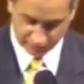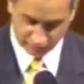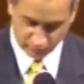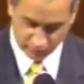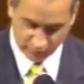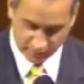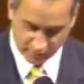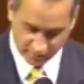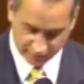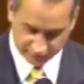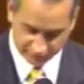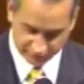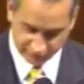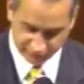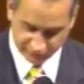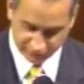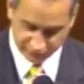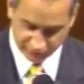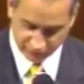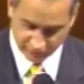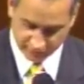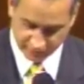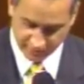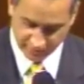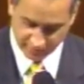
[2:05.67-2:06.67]
as well as
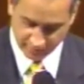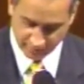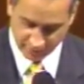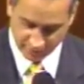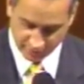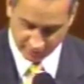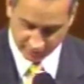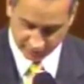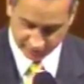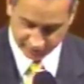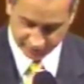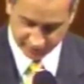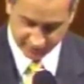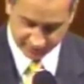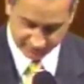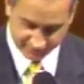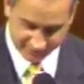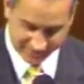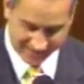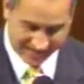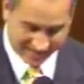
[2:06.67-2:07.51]
ensuring that Americans have